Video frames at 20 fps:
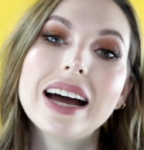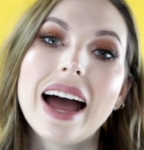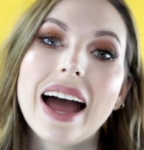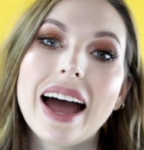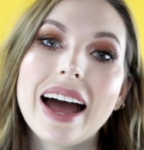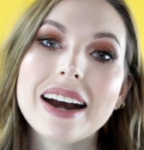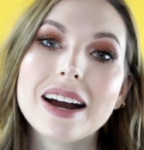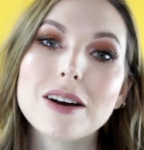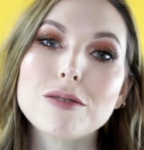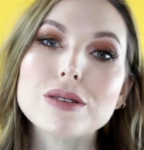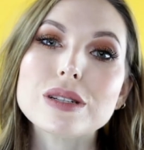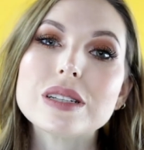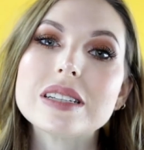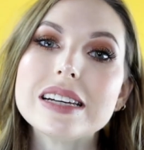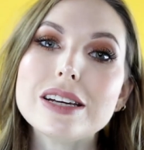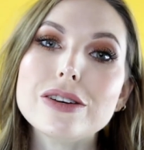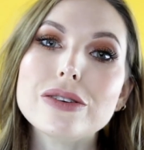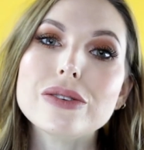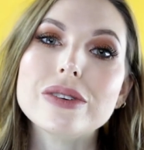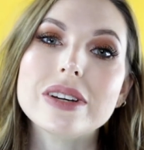and I will
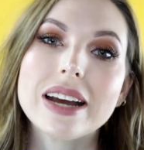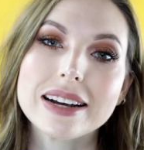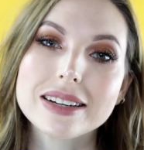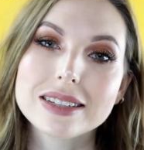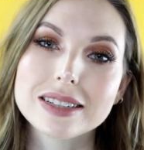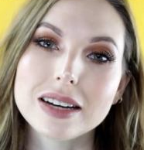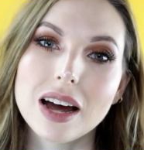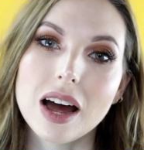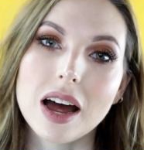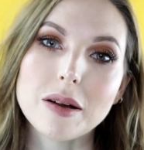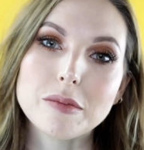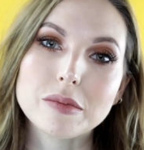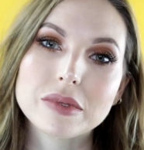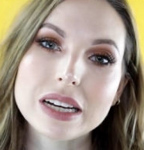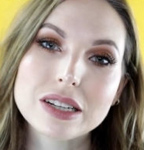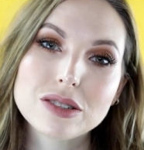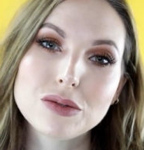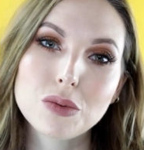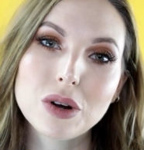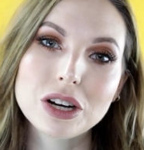see you next time.
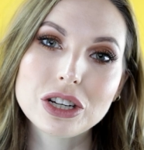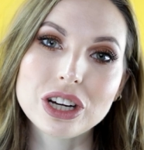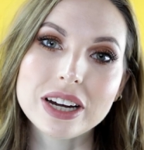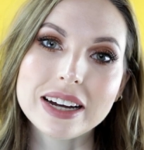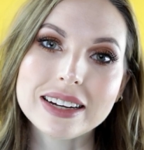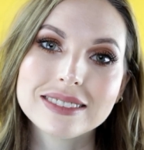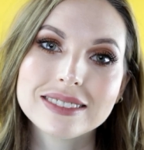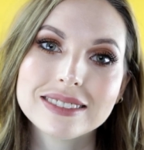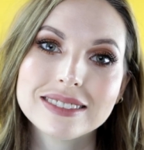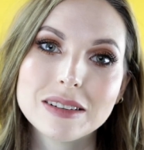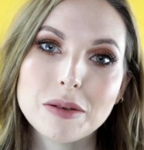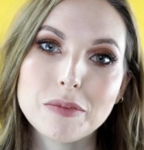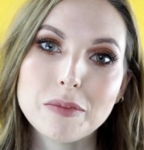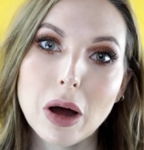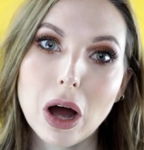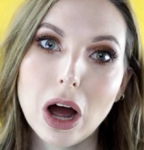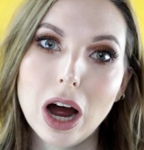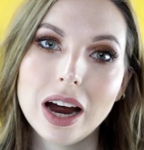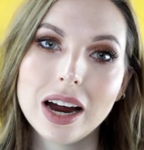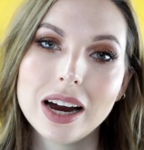Thanks for watching.
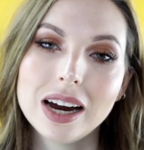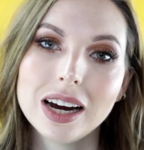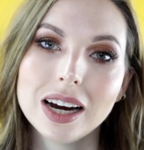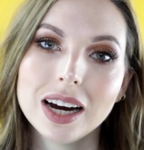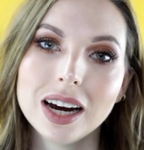Bye.